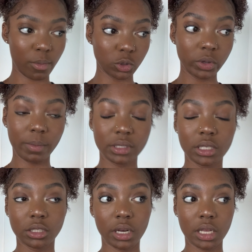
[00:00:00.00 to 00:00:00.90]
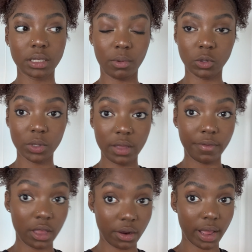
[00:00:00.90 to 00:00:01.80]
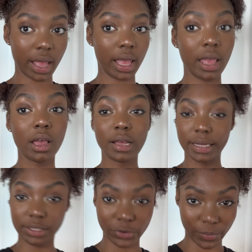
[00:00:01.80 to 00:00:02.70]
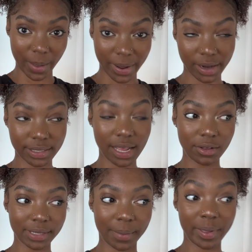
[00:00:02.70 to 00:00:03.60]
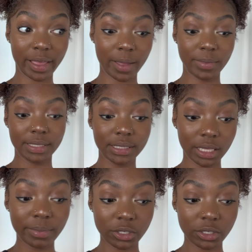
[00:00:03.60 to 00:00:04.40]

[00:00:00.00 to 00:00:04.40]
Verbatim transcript: I'm supposed to wake up at 6:30 because I'm supposed to leave here at 8 to go to my parents' house and pick up the syllabus